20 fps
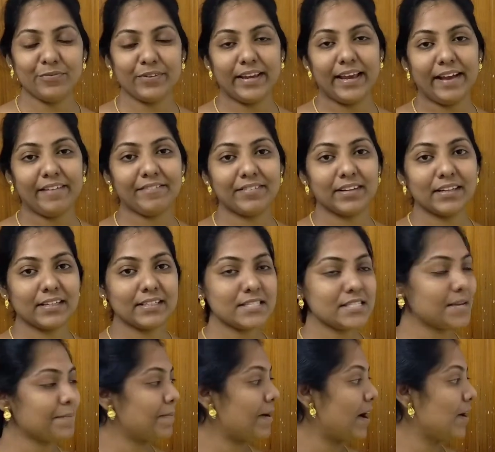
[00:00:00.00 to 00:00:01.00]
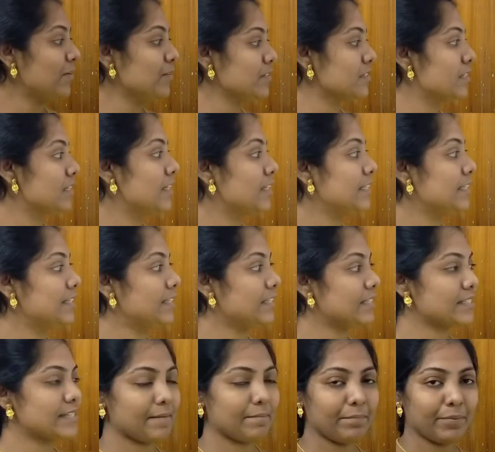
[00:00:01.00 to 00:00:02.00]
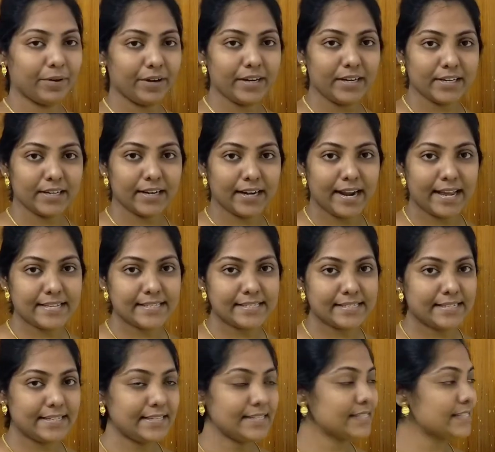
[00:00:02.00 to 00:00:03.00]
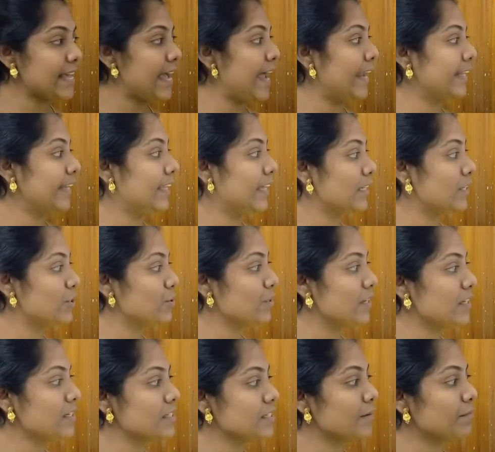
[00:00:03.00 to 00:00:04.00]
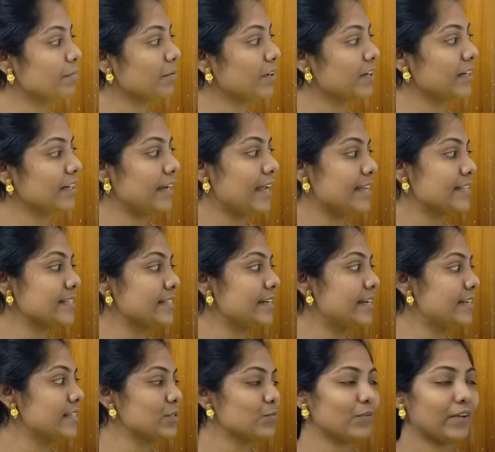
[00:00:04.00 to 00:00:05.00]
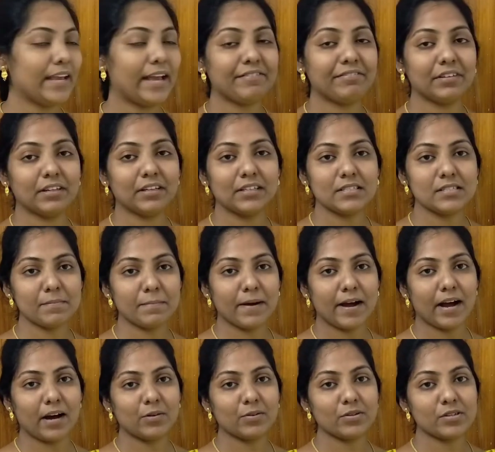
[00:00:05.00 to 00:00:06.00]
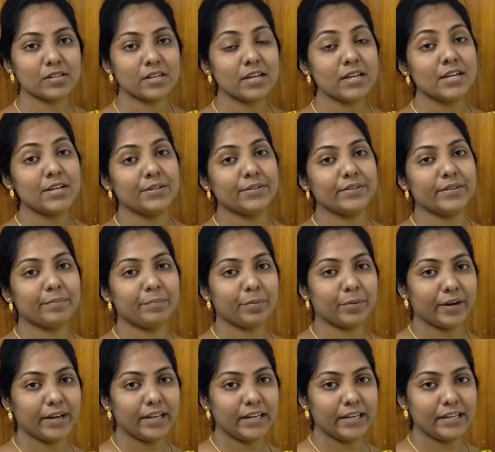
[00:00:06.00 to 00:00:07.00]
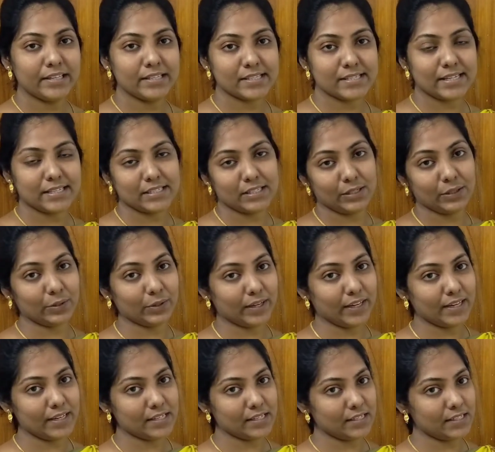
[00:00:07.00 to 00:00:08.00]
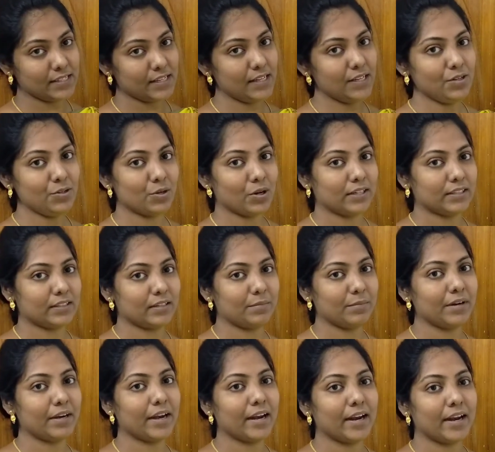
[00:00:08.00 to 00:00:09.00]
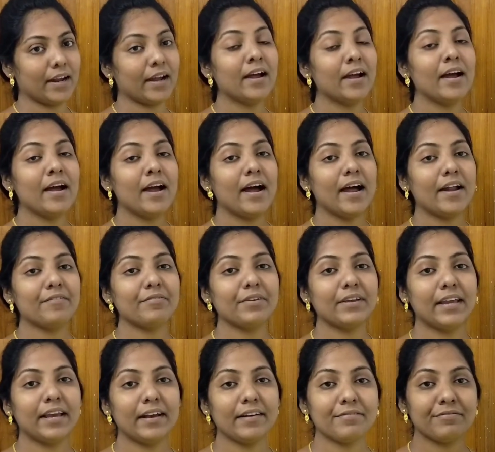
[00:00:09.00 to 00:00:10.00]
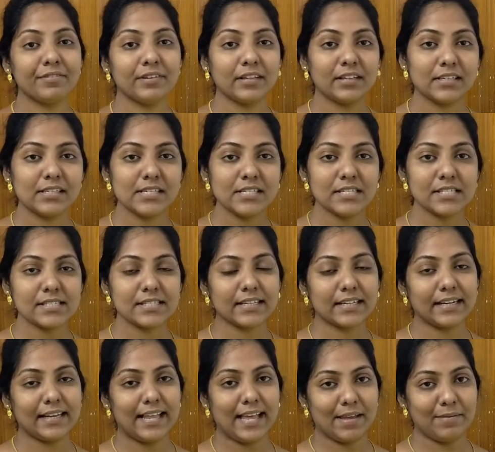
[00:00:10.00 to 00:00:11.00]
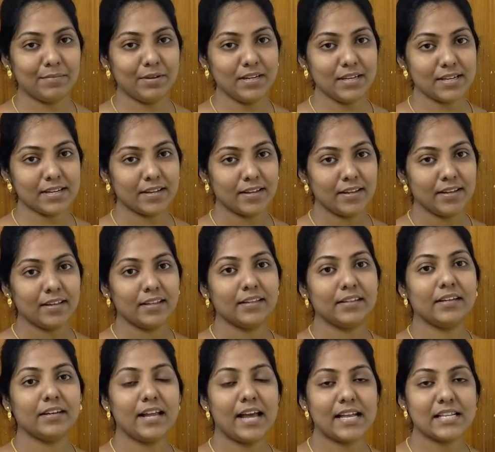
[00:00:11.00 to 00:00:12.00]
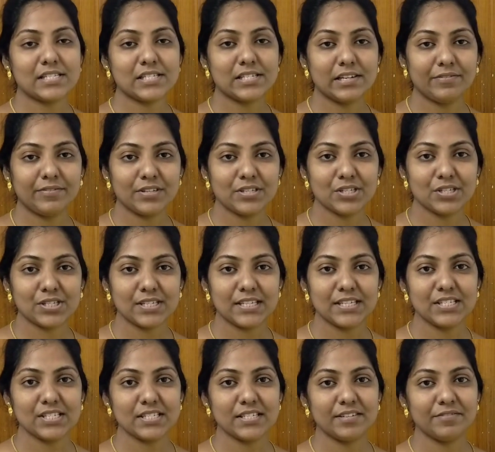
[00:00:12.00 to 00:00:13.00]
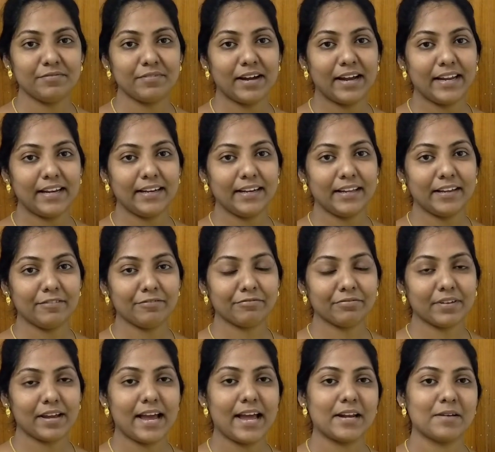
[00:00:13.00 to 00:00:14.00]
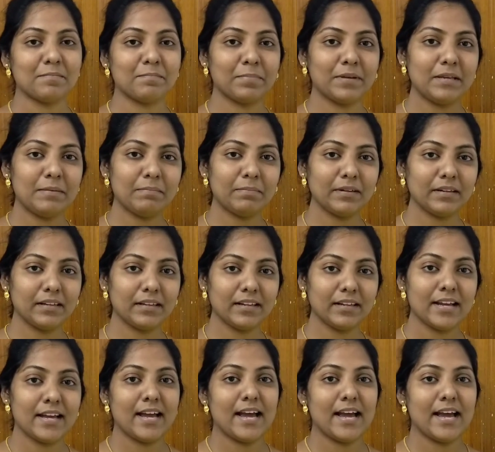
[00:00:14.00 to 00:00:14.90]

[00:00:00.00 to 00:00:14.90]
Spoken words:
we have learnt about the temperate grasslands, and that too in temperate grasslands we have learnt about the prairies that are located in North America, and we have learnt the climate, the natural vegetation and wildlife, and people